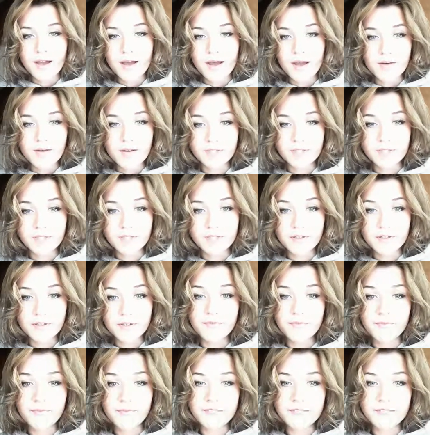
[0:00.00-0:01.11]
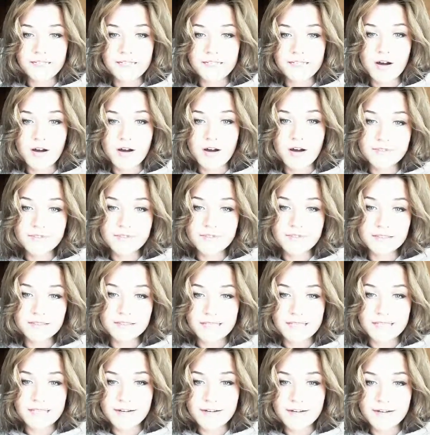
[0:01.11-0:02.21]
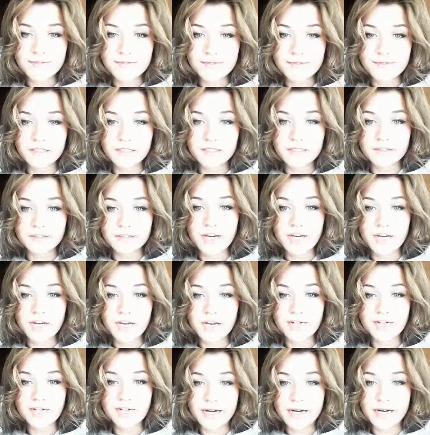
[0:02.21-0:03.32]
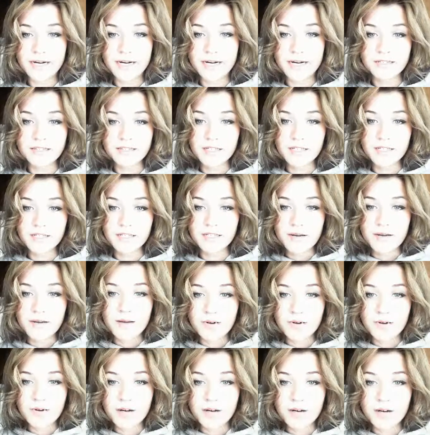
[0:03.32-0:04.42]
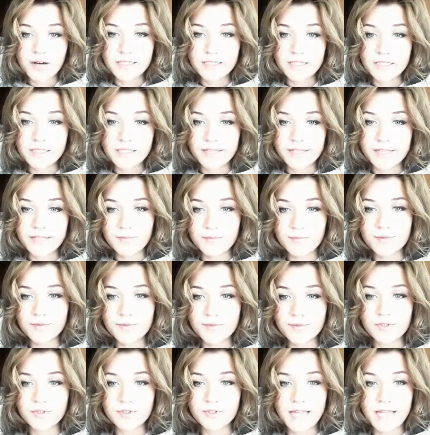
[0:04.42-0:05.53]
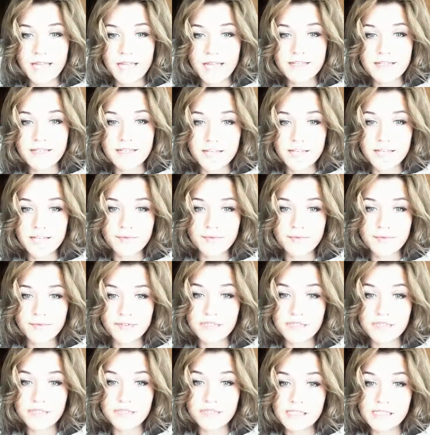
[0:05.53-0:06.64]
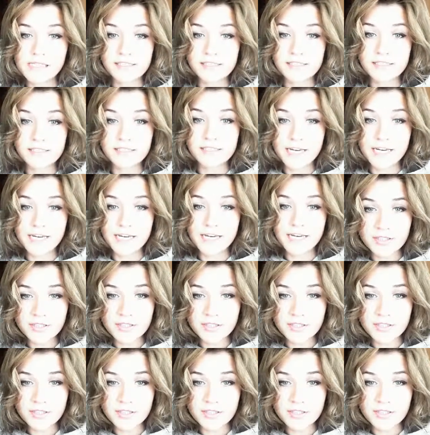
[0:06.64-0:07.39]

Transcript: When a firm feels confident enough in the international market, it can move to the next step of internationalization